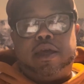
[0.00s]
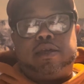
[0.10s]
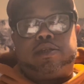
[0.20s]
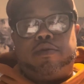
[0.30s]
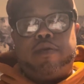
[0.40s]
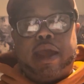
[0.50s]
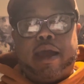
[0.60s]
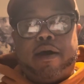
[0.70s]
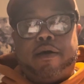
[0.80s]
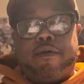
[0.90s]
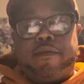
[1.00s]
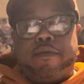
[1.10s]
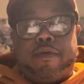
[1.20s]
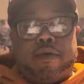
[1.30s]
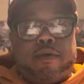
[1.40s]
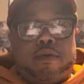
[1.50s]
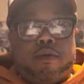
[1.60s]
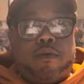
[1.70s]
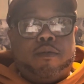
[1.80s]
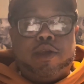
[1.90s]
So now
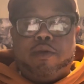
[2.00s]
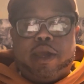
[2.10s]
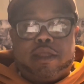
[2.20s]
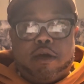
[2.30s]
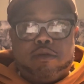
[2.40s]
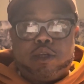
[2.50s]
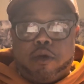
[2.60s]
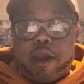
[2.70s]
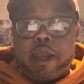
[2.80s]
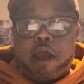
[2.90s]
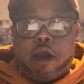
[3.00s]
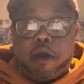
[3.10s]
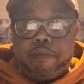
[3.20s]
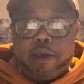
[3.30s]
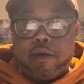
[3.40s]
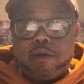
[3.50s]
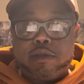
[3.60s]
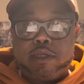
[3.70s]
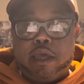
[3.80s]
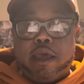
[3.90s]
when you get those credit card
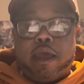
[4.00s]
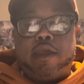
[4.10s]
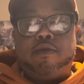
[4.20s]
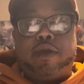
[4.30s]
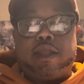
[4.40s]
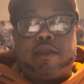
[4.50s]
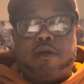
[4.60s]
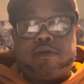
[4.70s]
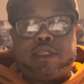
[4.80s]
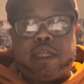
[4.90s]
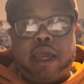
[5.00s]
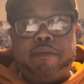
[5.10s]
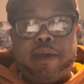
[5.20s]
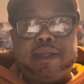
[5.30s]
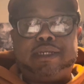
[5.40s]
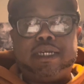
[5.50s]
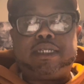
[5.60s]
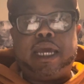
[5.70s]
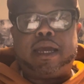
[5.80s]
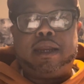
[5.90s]
bills and you get those statements, just
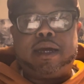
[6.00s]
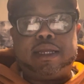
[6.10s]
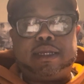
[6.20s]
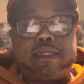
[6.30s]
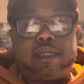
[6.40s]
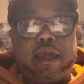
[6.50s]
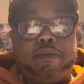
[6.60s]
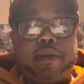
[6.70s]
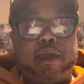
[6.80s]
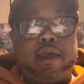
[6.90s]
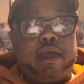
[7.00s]
take a look at the statement.